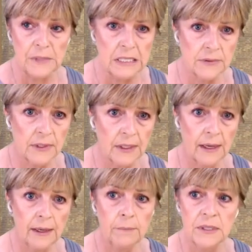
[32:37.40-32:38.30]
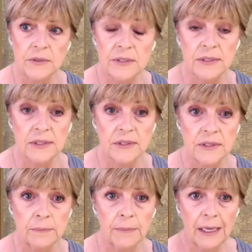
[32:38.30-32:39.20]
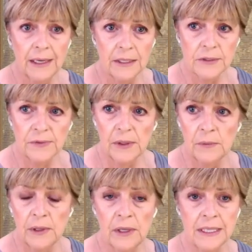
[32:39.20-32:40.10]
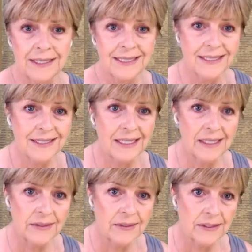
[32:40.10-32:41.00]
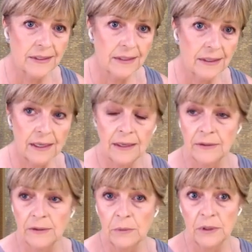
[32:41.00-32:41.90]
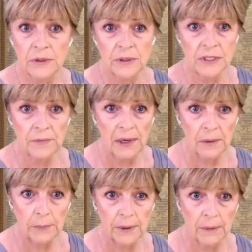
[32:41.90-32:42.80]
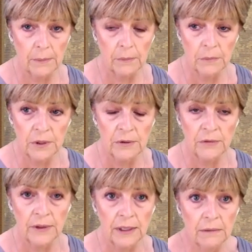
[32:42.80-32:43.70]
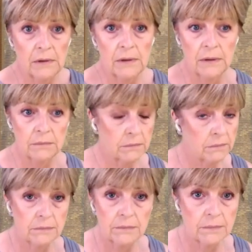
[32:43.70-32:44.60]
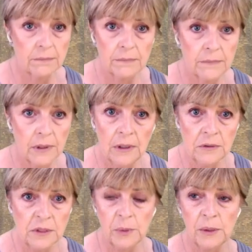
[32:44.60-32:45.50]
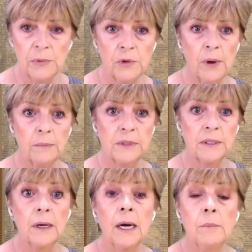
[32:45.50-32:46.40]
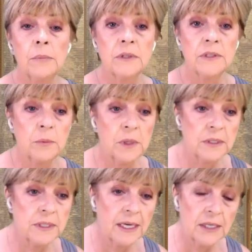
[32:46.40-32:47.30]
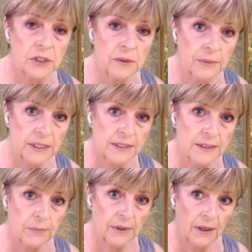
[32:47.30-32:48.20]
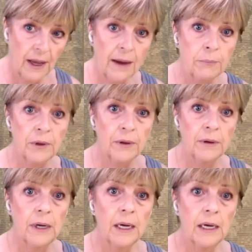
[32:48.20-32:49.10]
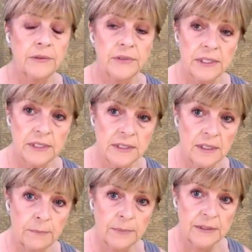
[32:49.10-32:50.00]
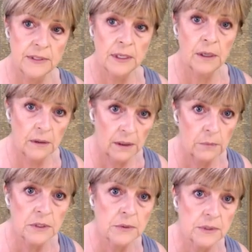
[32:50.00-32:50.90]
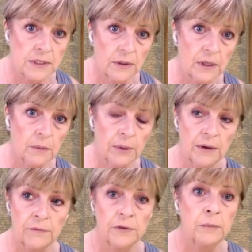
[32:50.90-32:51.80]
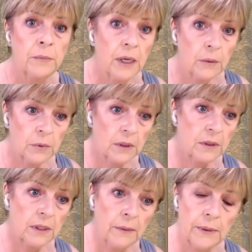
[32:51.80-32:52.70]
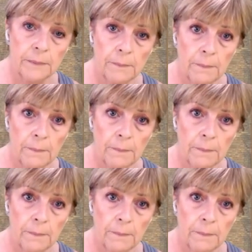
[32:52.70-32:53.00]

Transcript: It's a game, it's a system, it's phone lines, it's this. And I think we could develop it. What do you think? Loads of people grabbed it, but it's the ones that actually made something happen and set it up as in, okay, we'll do a Sunkit platform, we'll get you going.